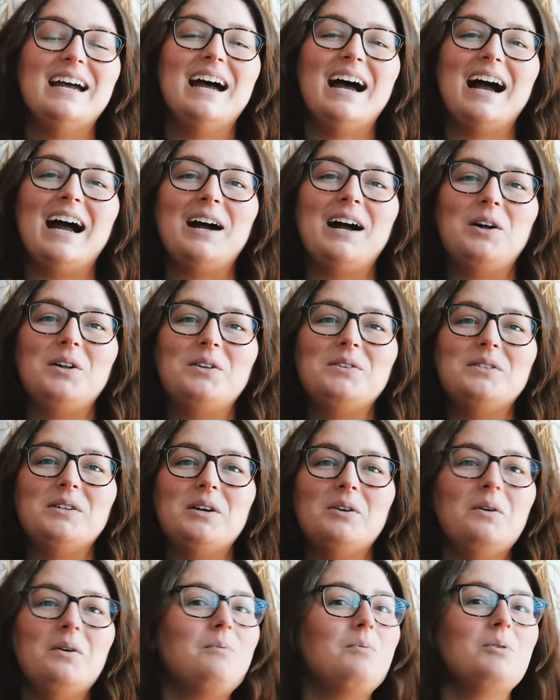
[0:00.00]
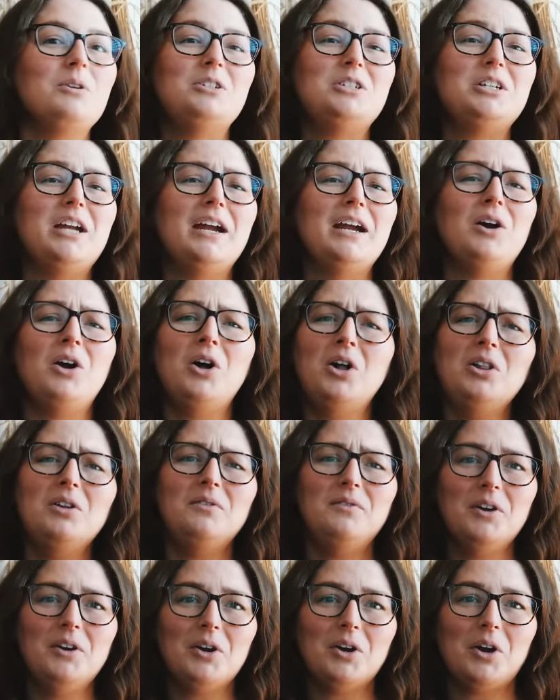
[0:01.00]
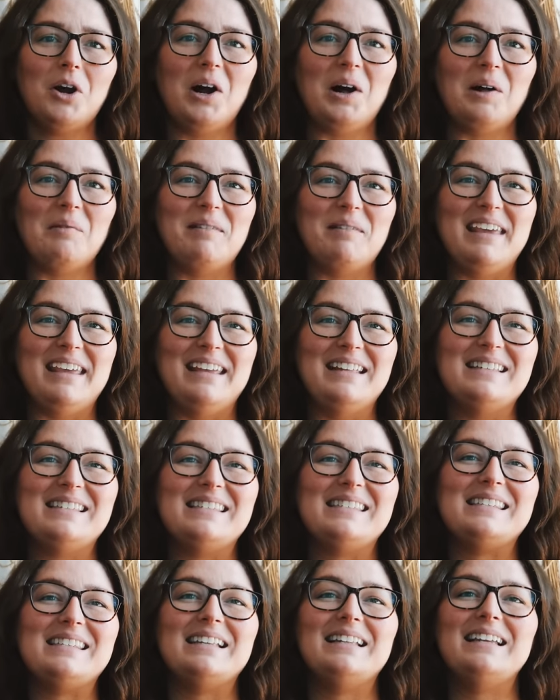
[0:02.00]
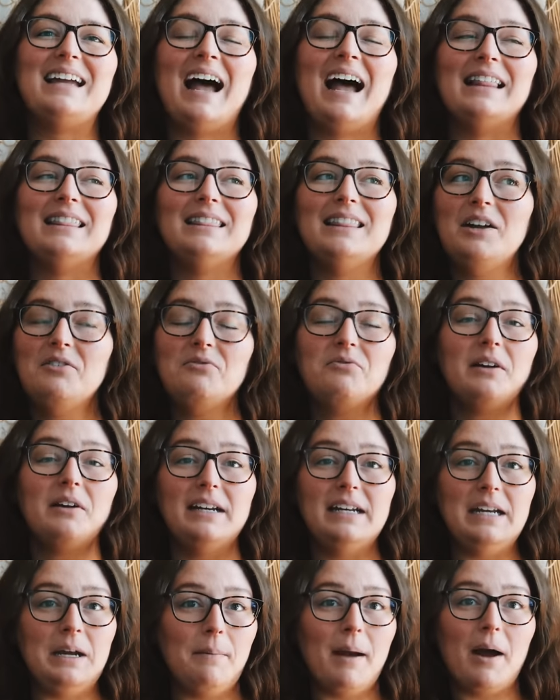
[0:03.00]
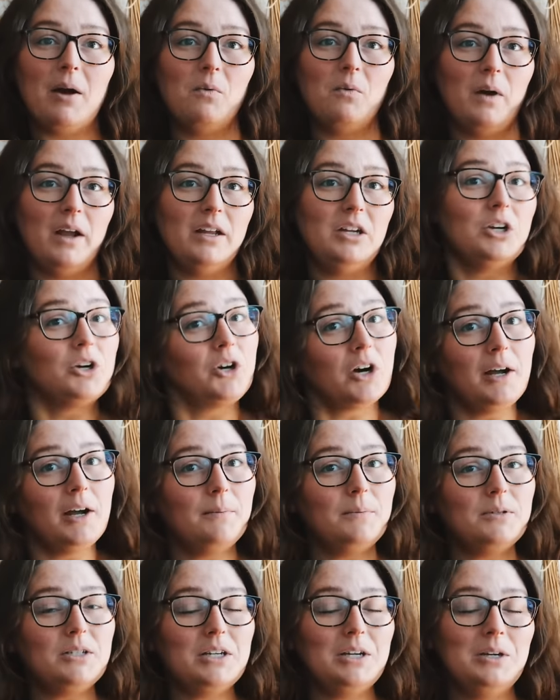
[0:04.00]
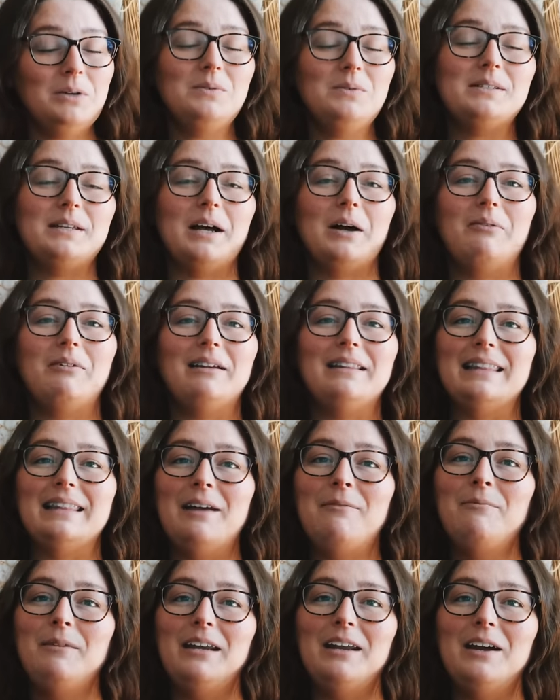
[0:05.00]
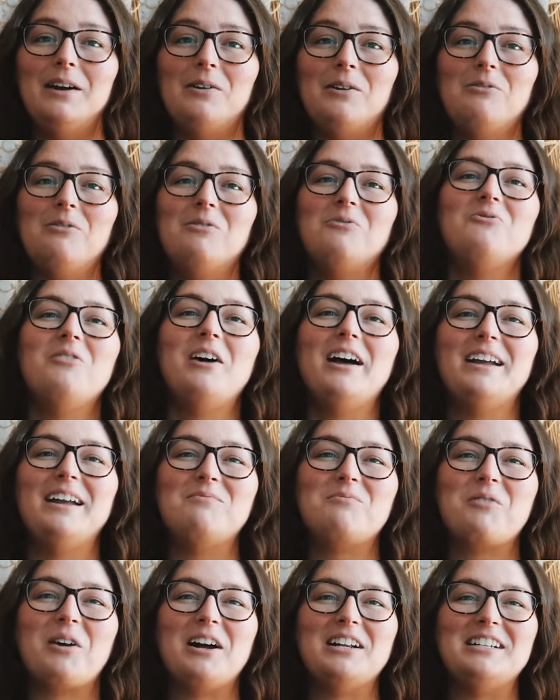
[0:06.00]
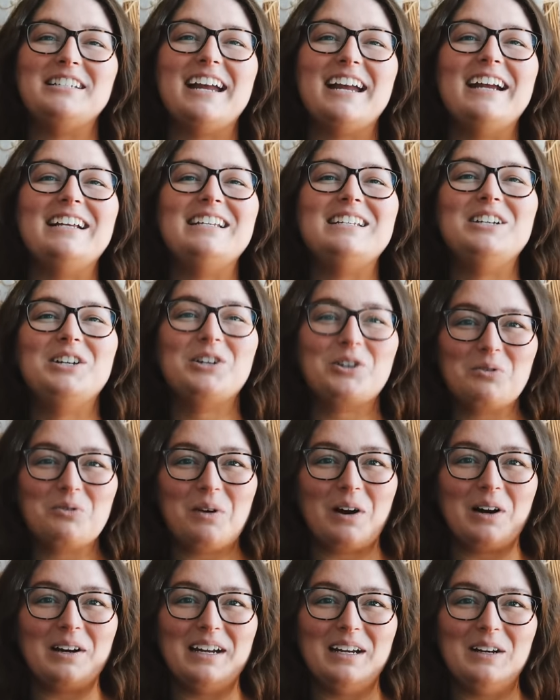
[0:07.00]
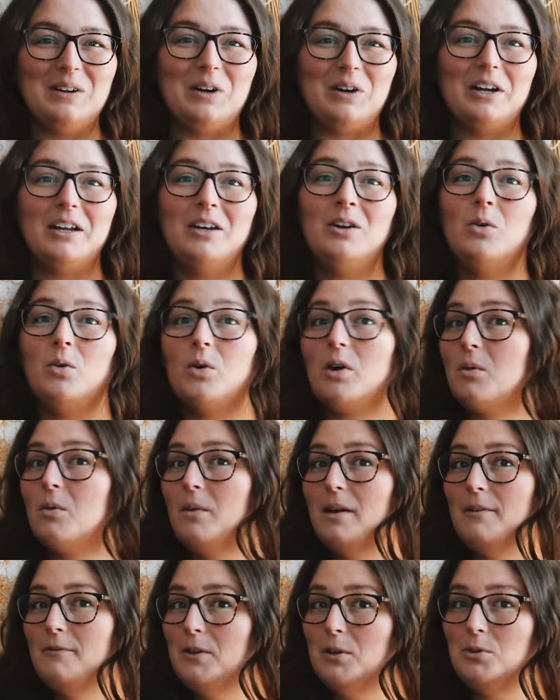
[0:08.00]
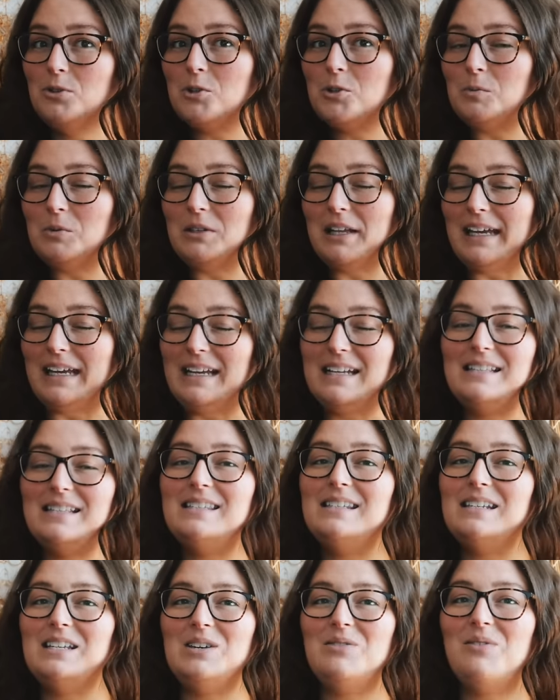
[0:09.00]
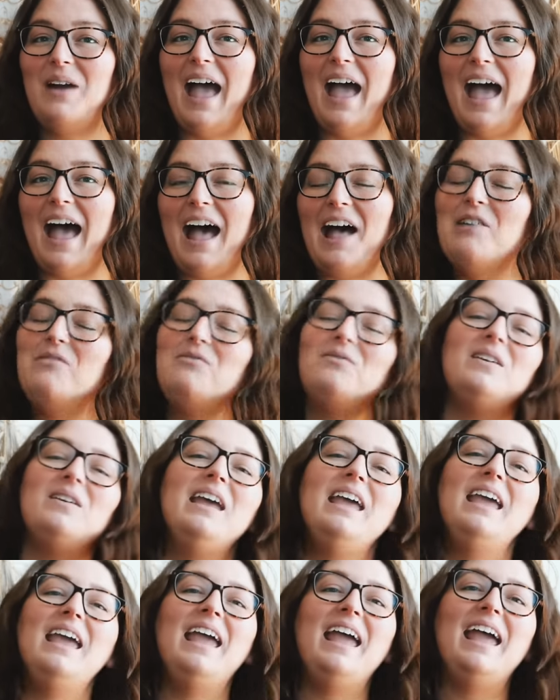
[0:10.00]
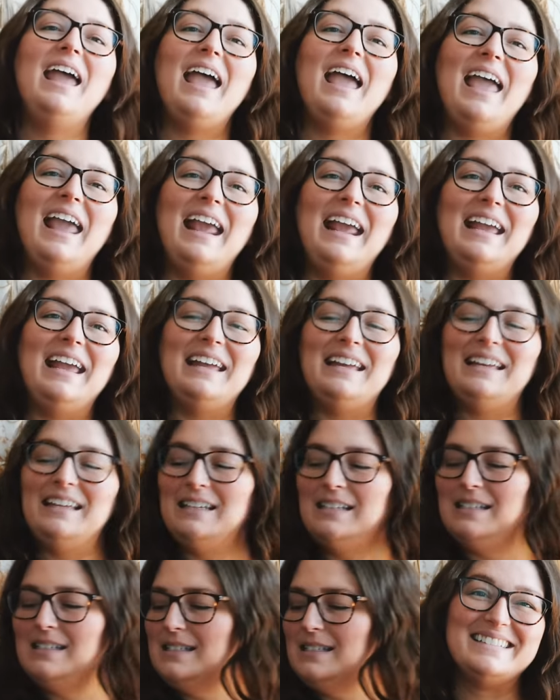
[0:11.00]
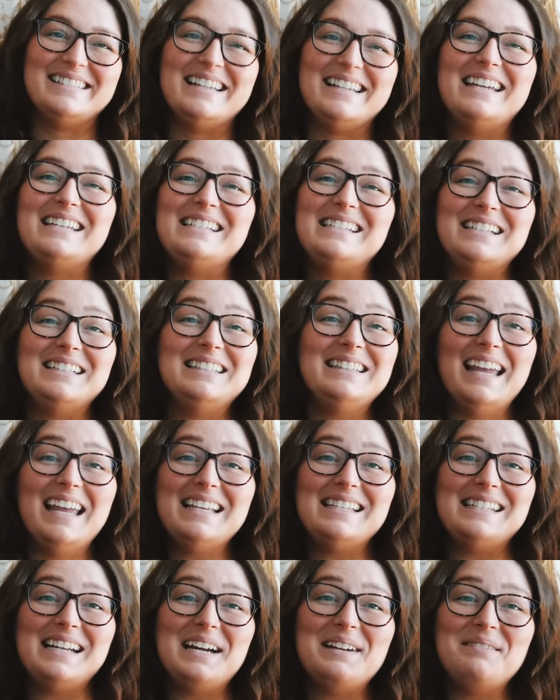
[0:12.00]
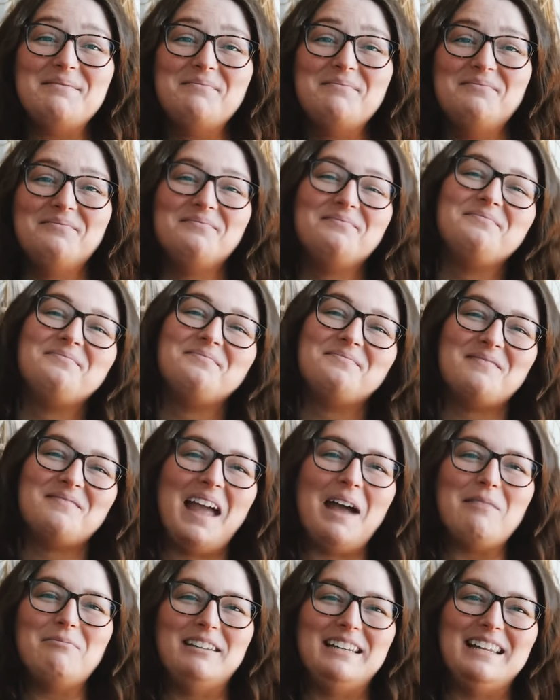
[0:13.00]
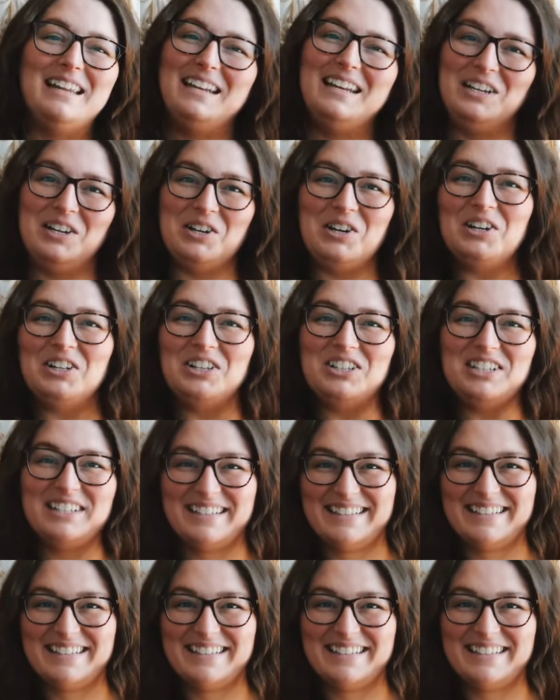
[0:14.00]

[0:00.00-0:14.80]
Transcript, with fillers: I also appreciate all of your comments. I love reading about what you're up to, so let me know what project you're working on or what future plans you have. And until next time, happy knitting, y'all.